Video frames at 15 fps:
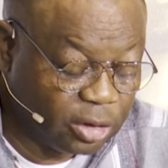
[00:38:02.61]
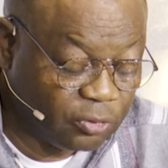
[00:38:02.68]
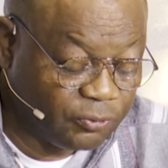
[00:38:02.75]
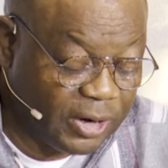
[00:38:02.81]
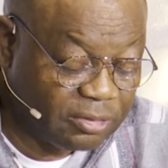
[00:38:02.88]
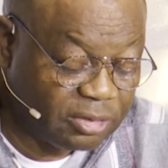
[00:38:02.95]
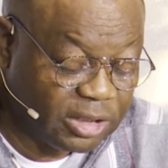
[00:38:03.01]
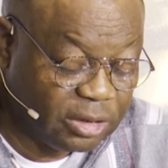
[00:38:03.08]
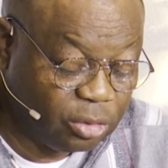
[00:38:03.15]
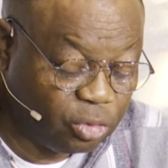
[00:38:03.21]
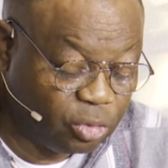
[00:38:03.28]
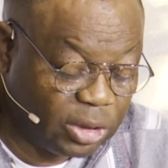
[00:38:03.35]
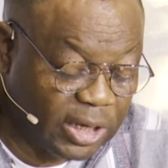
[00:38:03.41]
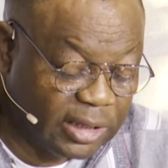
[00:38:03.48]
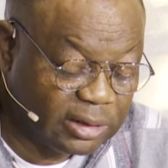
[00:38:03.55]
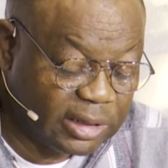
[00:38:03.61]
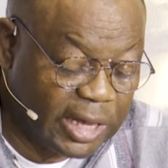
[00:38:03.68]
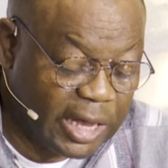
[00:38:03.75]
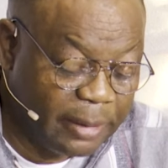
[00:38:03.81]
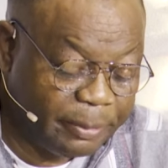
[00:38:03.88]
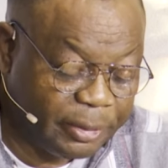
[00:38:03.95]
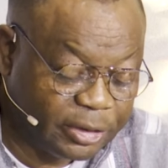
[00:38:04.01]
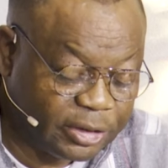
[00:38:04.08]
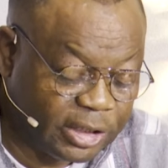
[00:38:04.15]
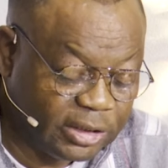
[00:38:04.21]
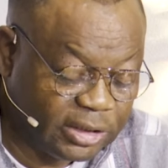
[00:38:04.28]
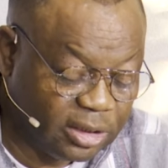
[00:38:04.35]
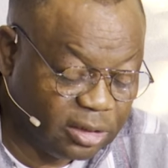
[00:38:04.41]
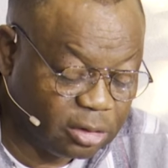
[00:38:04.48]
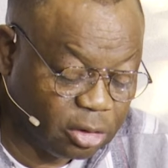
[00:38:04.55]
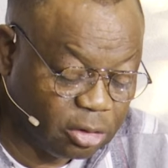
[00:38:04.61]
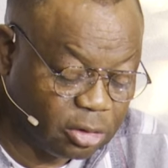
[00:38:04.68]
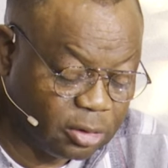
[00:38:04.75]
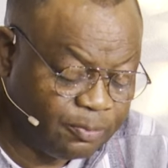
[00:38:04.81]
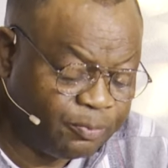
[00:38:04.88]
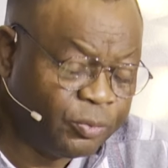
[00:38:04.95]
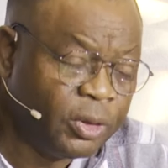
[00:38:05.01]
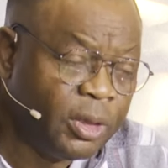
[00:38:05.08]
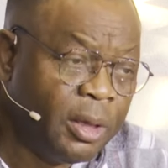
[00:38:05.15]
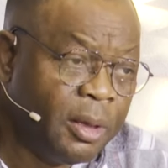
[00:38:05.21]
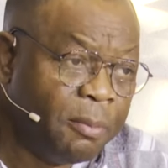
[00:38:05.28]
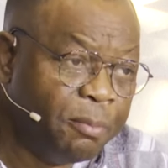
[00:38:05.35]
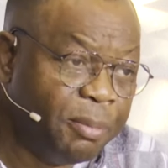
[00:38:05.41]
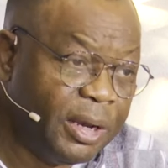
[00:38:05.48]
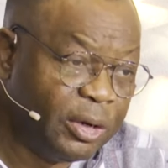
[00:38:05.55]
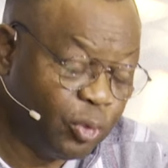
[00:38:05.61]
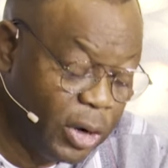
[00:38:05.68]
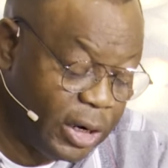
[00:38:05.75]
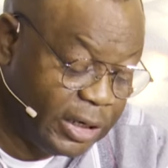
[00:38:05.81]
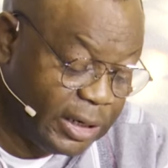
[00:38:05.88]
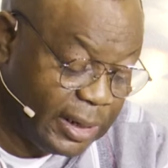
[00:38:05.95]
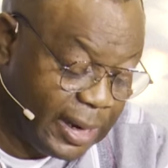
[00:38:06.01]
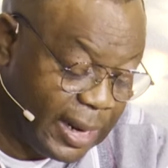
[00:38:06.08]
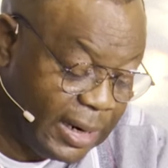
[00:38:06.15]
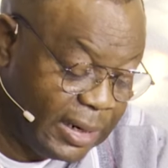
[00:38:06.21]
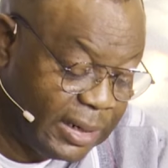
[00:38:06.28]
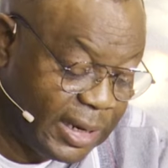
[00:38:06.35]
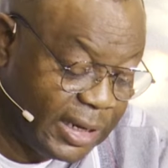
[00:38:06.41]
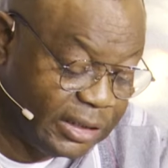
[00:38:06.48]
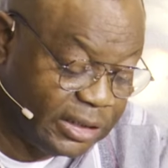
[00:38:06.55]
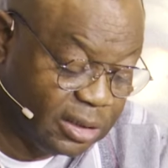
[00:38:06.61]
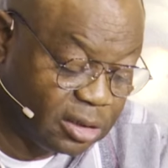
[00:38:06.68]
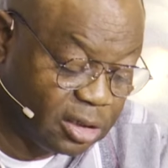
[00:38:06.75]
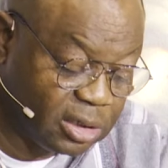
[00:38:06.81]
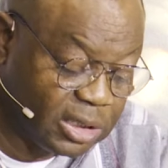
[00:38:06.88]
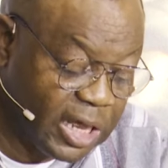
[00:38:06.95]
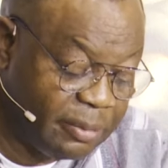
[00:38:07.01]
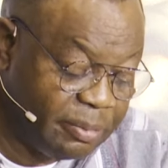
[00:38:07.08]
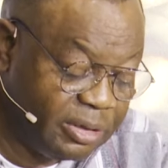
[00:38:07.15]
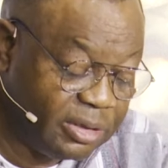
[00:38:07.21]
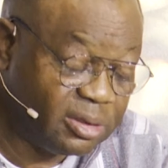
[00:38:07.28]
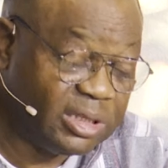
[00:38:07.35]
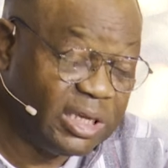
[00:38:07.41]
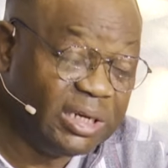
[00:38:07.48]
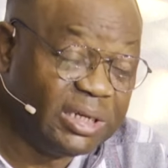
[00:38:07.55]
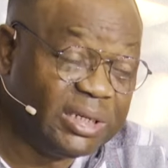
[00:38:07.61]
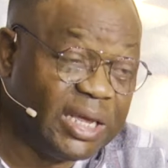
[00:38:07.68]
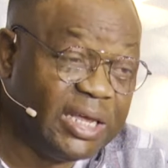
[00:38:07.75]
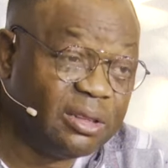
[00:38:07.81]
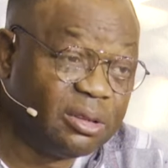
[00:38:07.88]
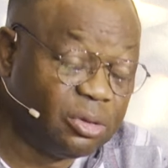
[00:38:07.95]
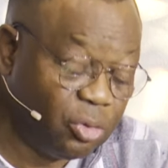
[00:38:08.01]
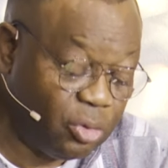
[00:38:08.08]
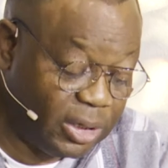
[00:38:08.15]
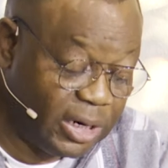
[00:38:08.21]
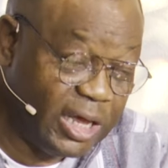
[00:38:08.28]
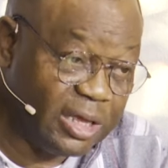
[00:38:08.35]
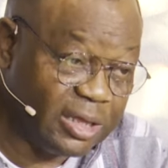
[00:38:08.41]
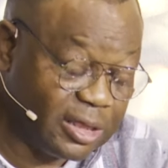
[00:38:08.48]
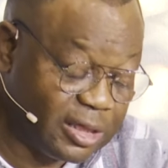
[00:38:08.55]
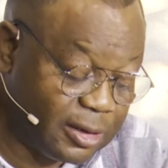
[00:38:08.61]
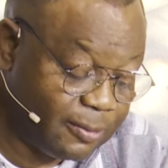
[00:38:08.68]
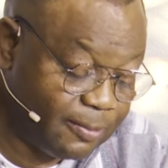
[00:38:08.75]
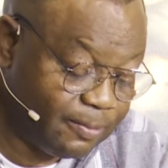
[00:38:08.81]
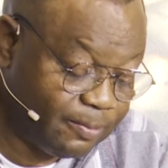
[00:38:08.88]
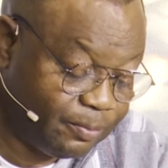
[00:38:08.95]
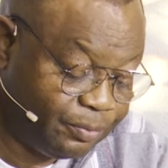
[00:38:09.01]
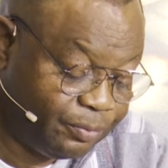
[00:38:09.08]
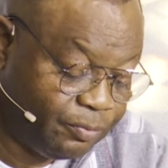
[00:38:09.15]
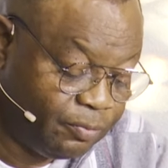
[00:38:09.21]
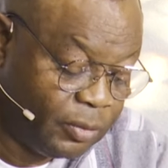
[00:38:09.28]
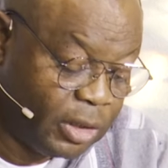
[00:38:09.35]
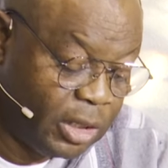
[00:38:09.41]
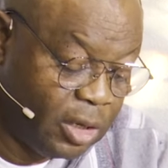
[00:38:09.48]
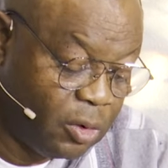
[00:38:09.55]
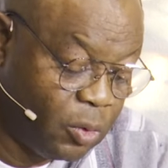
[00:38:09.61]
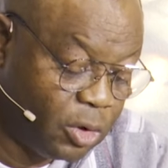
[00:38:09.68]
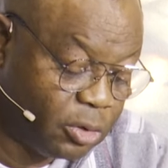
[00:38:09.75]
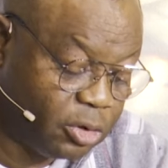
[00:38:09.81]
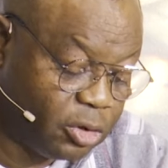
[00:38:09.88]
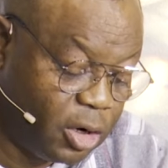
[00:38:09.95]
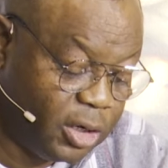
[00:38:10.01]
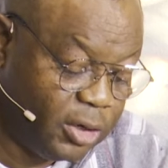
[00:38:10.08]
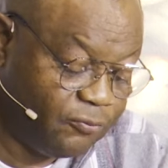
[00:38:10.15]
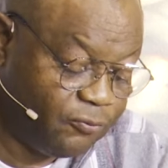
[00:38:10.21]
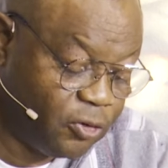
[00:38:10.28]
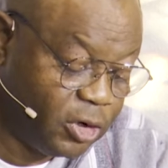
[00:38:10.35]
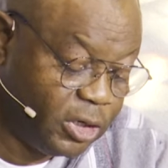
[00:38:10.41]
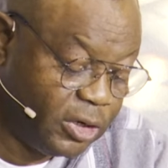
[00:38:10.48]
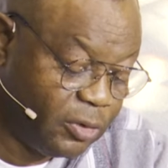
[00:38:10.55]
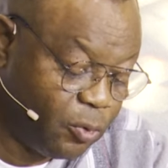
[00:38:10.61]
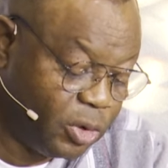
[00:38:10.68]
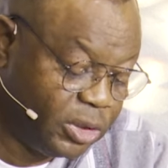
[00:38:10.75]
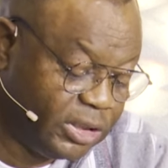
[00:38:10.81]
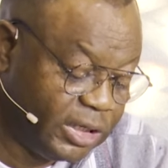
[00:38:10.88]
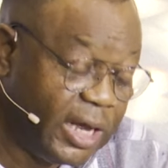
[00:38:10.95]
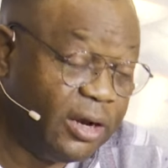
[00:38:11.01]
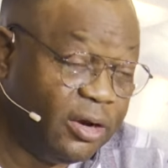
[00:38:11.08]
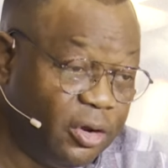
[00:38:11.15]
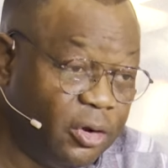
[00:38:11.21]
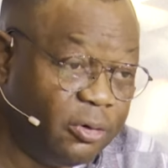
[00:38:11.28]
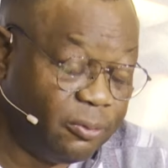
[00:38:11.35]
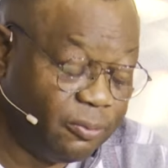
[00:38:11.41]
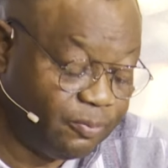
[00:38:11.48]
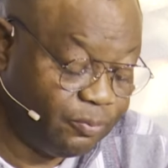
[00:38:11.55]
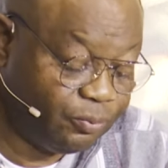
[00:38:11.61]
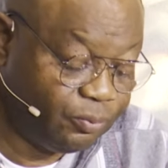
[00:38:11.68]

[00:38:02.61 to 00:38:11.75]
3 to 5 says, Judas had betrayed Jesus, but when he learned that Jesus had been sentenced to death, he was sorry for what he had done.